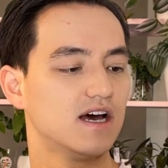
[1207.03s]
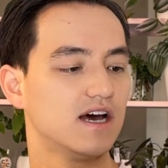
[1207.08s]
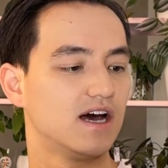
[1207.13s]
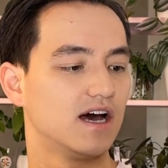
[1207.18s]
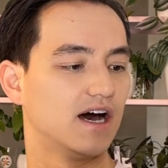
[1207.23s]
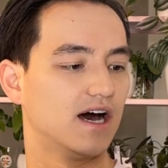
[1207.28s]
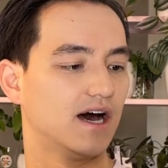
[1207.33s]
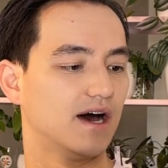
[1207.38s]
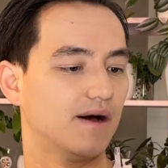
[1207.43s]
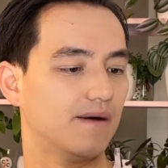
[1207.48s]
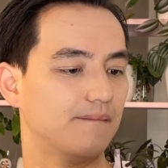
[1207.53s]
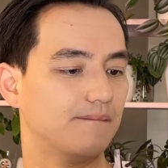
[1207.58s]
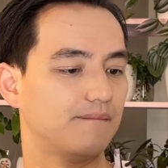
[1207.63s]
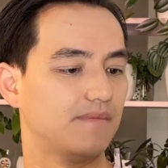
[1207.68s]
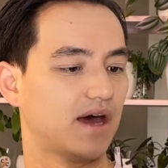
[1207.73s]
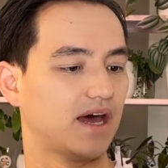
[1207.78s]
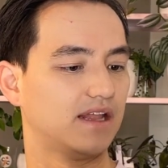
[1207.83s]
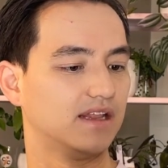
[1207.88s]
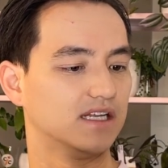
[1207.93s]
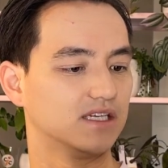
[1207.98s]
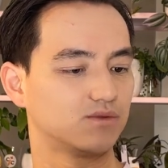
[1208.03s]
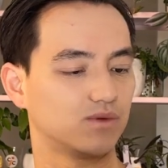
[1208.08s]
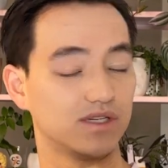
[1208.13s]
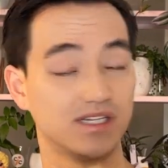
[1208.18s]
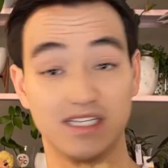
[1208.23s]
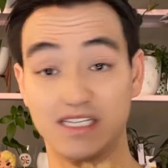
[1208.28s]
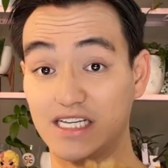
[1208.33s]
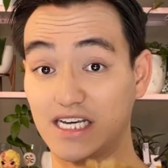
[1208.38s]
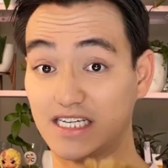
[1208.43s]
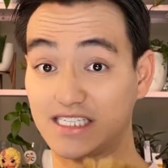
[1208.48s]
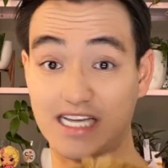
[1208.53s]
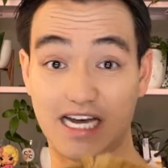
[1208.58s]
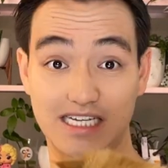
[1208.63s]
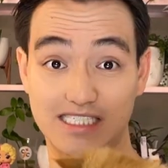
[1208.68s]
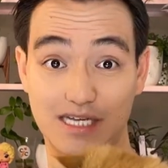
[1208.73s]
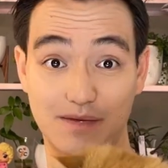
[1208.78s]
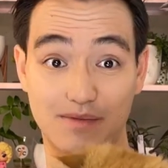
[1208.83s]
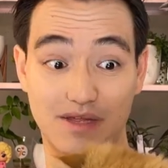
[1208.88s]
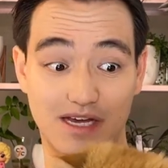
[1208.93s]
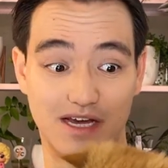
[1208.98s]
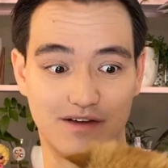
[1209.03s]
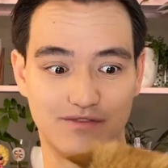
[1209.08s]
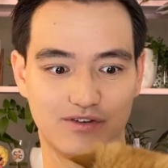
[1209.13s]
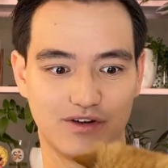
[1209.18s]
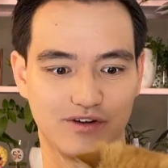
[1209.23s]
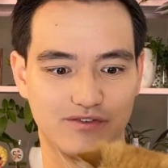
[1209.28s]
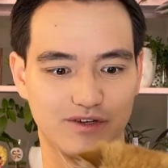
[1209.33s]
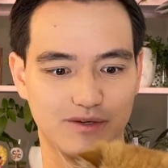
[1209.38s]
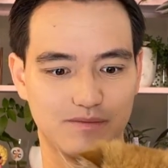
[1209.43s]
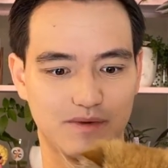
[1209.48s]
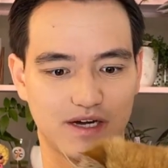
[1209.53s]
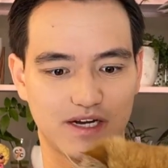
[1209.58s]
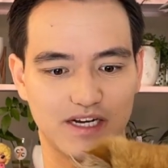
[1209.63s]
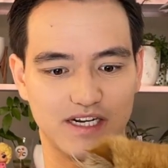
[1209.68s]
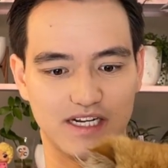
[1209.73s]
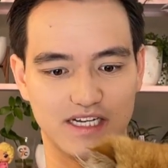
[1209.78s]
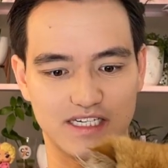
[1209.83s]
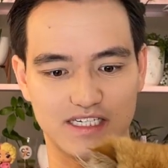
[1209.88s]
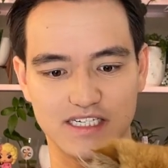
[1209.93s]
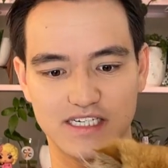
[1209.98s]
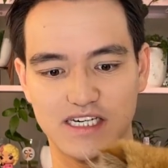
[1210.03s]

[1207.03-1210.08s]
And this one did the exact same thing after I repotted it.